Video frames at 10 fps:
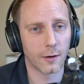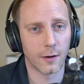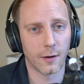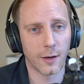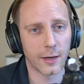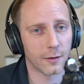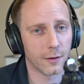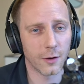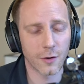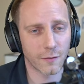Uh, had a
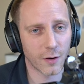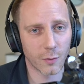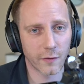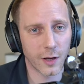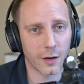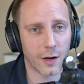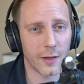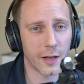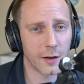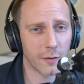load of fun with it,
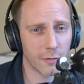and then in the